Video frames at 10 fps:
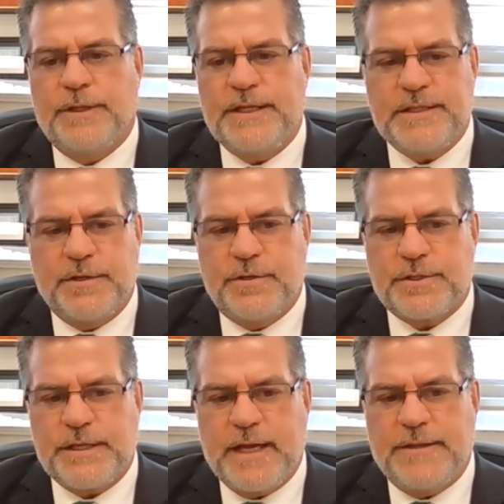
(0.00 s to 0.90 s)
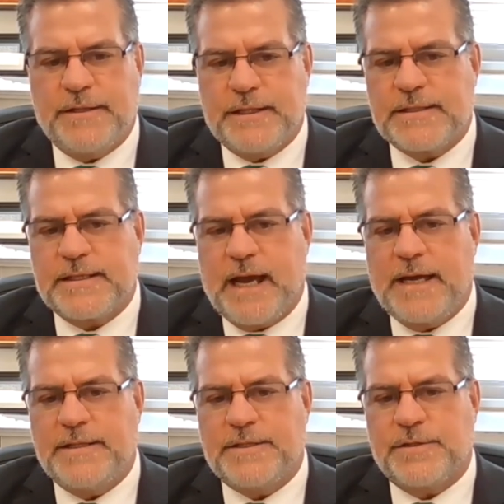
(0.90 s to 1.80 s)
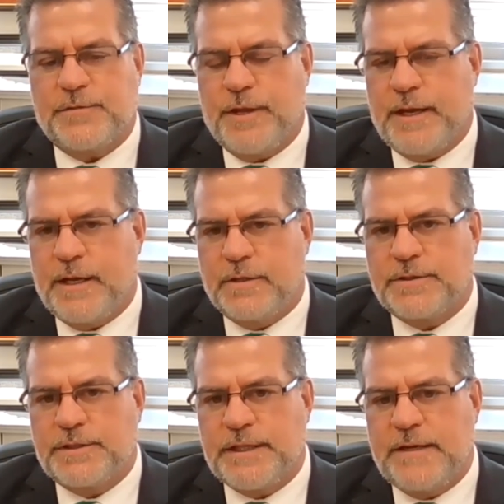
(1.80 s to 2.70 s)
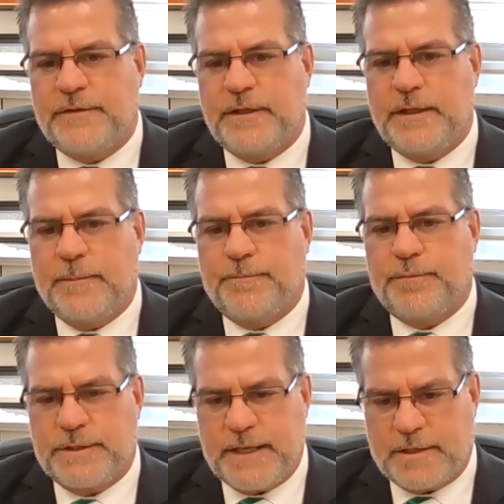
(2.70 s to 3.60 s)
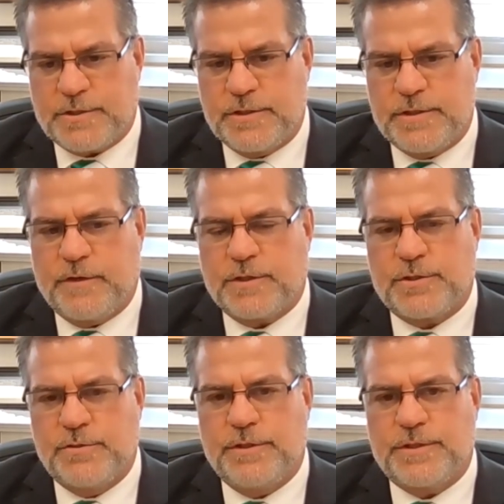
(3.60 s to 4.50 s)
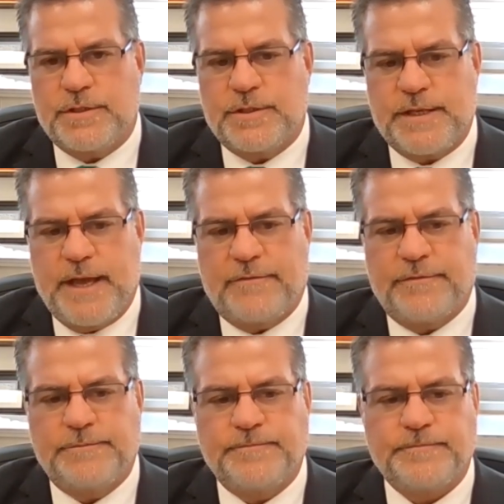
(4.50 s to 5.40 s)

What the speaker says: Please understand that this guidance is for the health, safety, and protections of our students and staff.